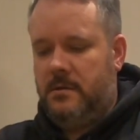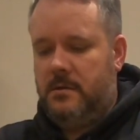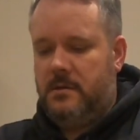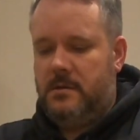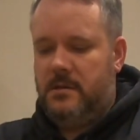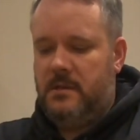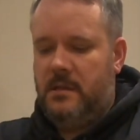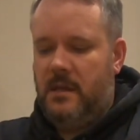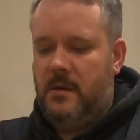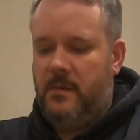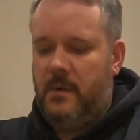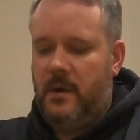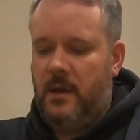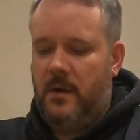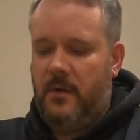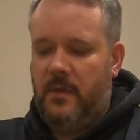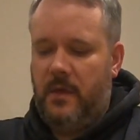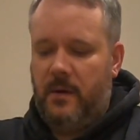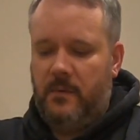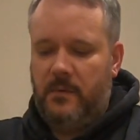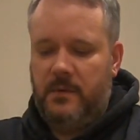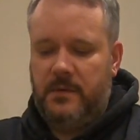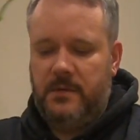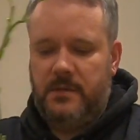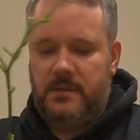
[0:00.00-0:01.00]
So there we go,
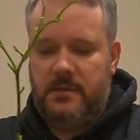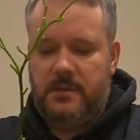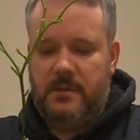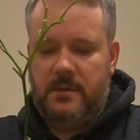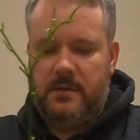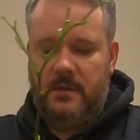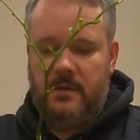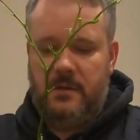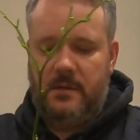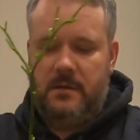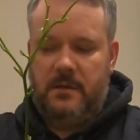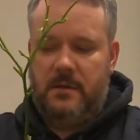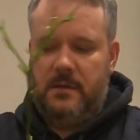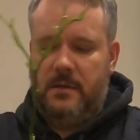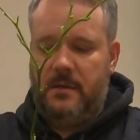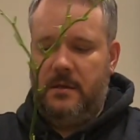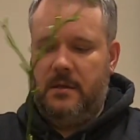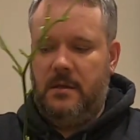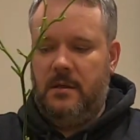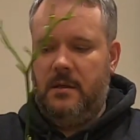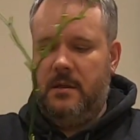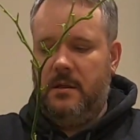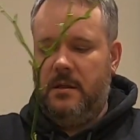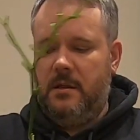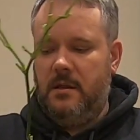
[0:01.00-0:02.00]
that was
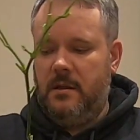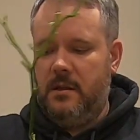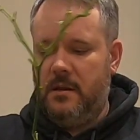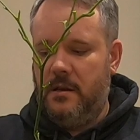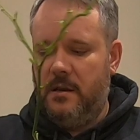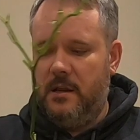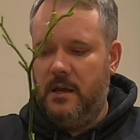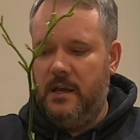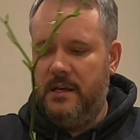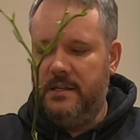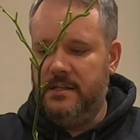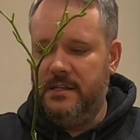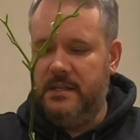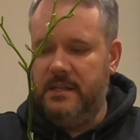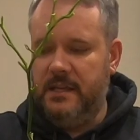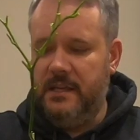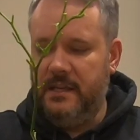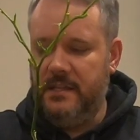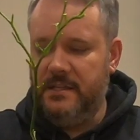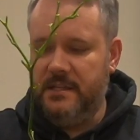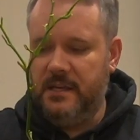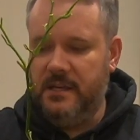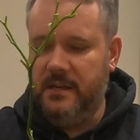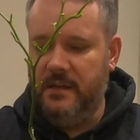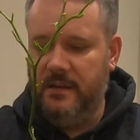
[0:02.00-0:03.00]
nice and
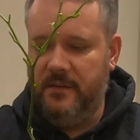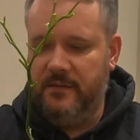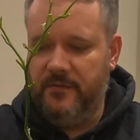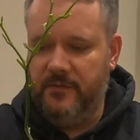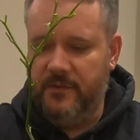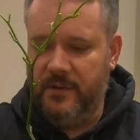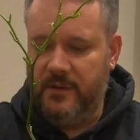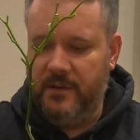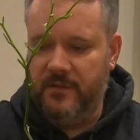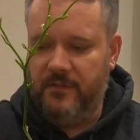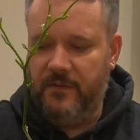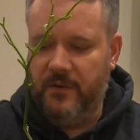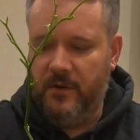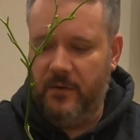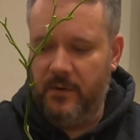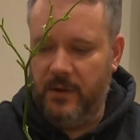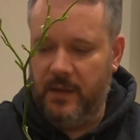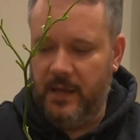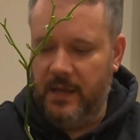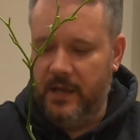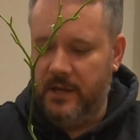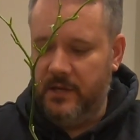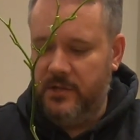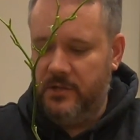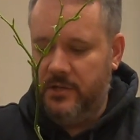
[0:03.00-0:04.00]
easy for
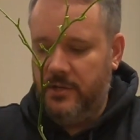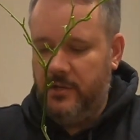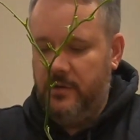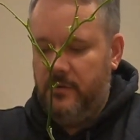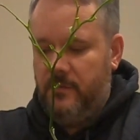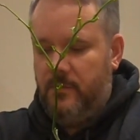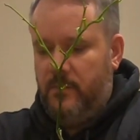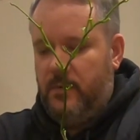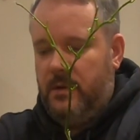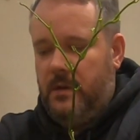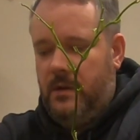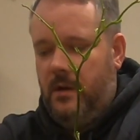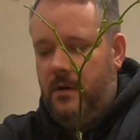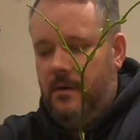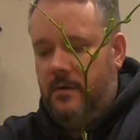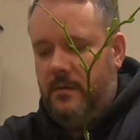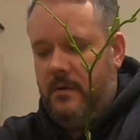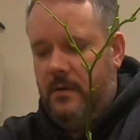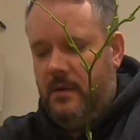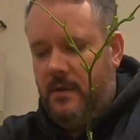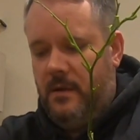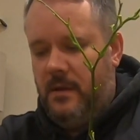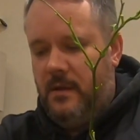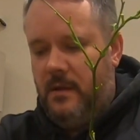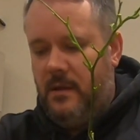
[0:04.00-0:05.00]
defoliation. We're not
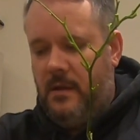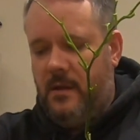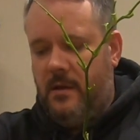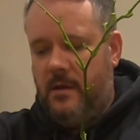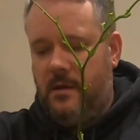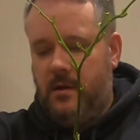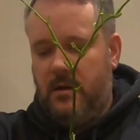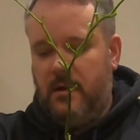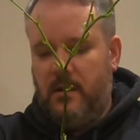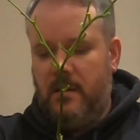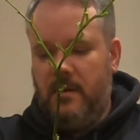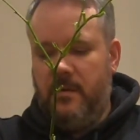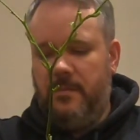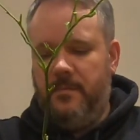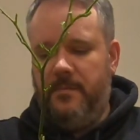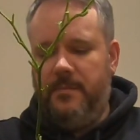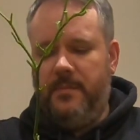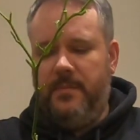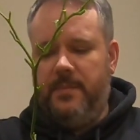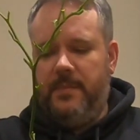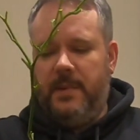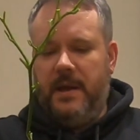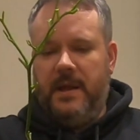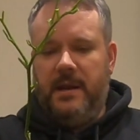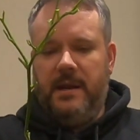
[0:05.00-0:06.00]
going to
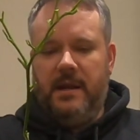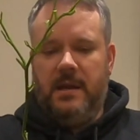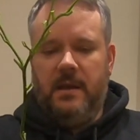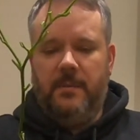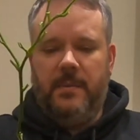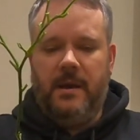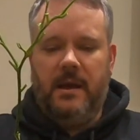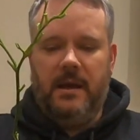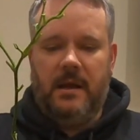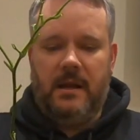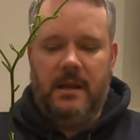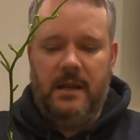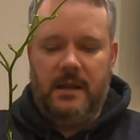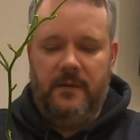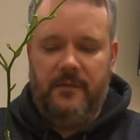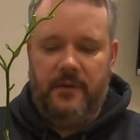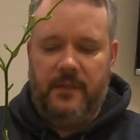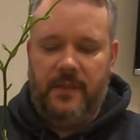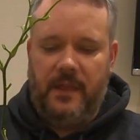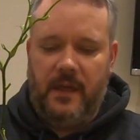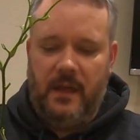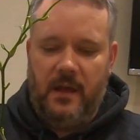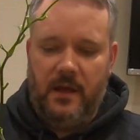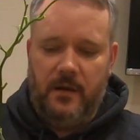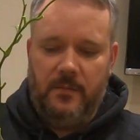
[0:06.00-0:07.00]
panic about
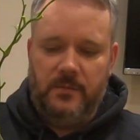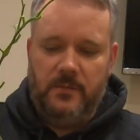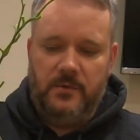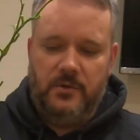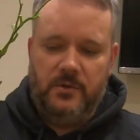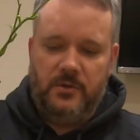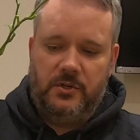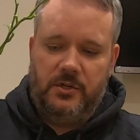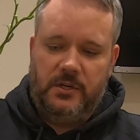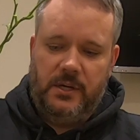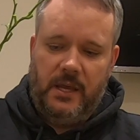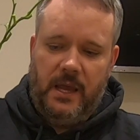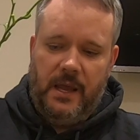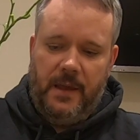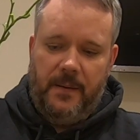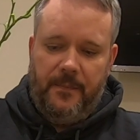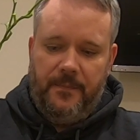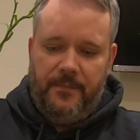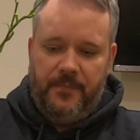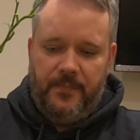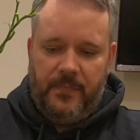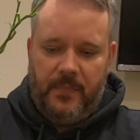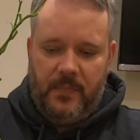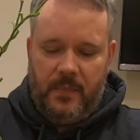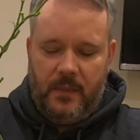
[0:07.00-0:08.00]
clearing that up just yet.
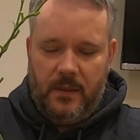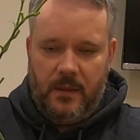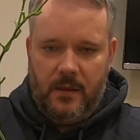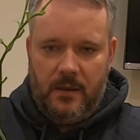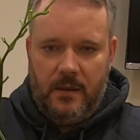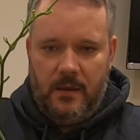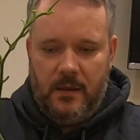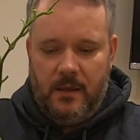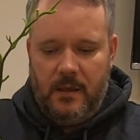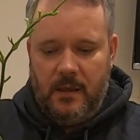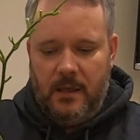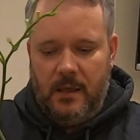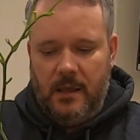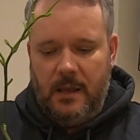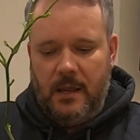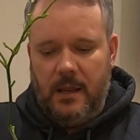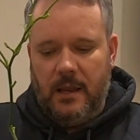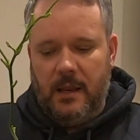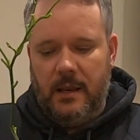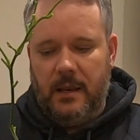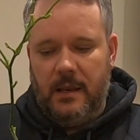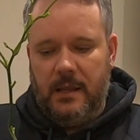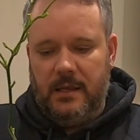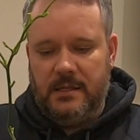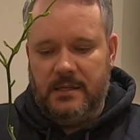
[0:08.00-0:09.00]

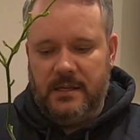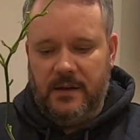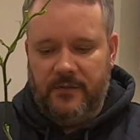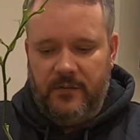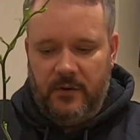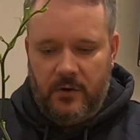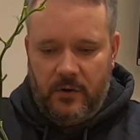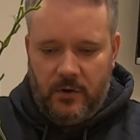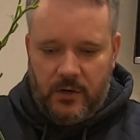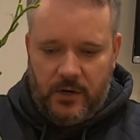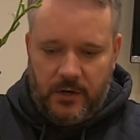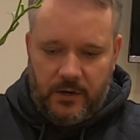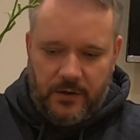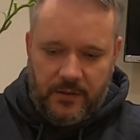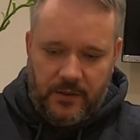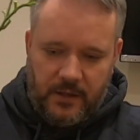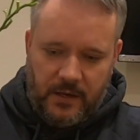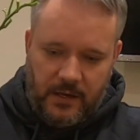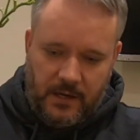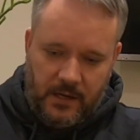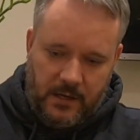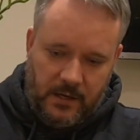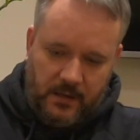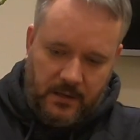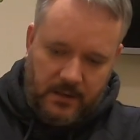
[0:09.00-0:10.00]
Let's have a look at
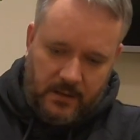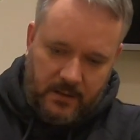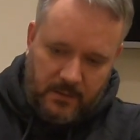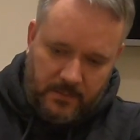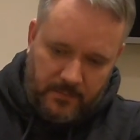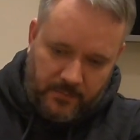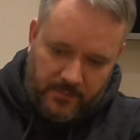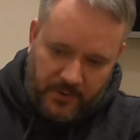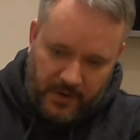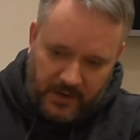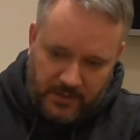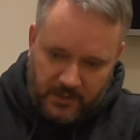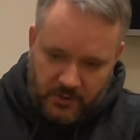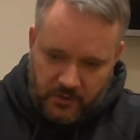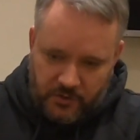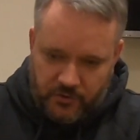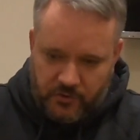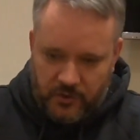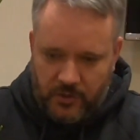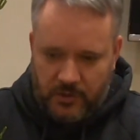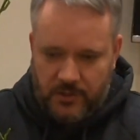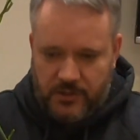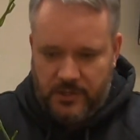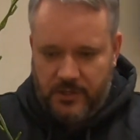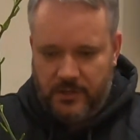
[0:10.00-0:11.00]
the branch
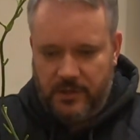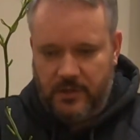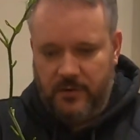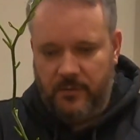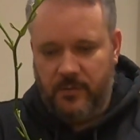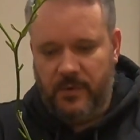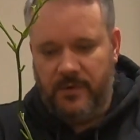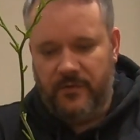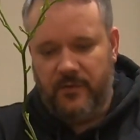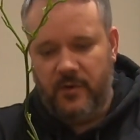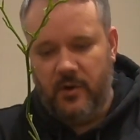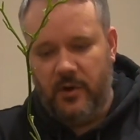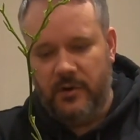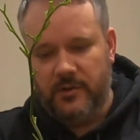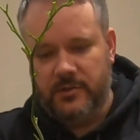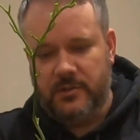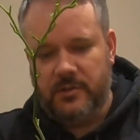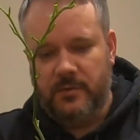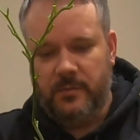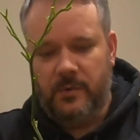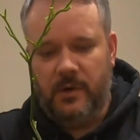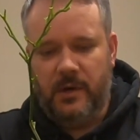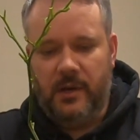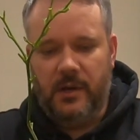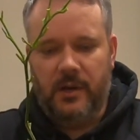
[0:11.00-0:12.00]
structure that we've got
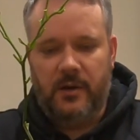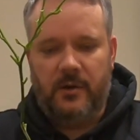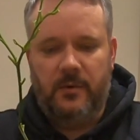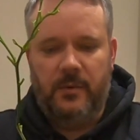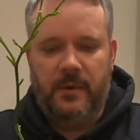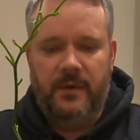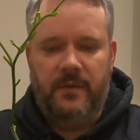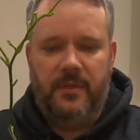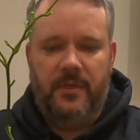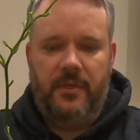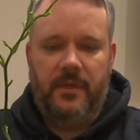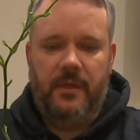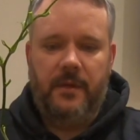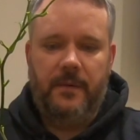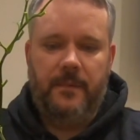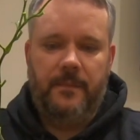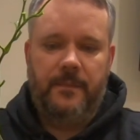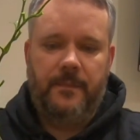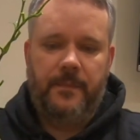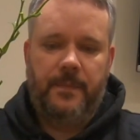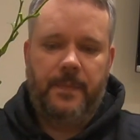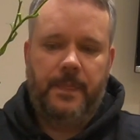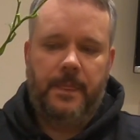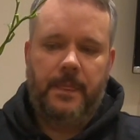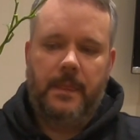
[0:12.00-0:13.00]
to work with.
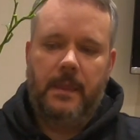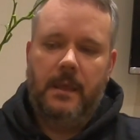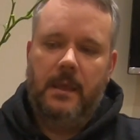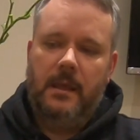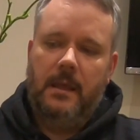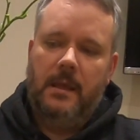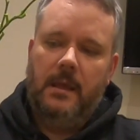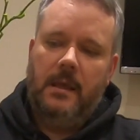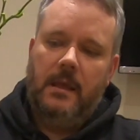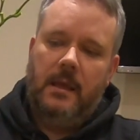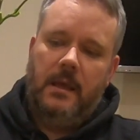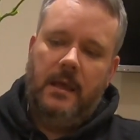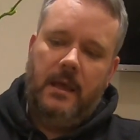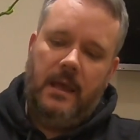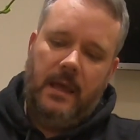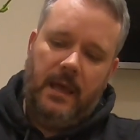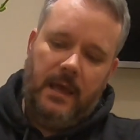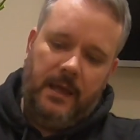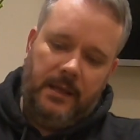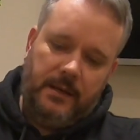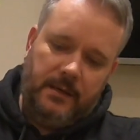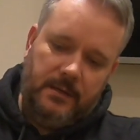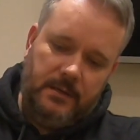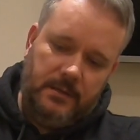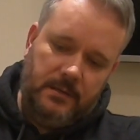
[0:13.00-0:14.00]

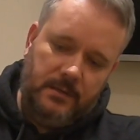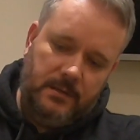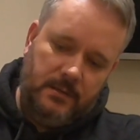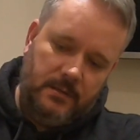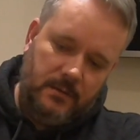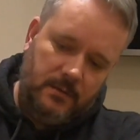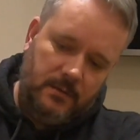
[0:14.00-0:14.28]
And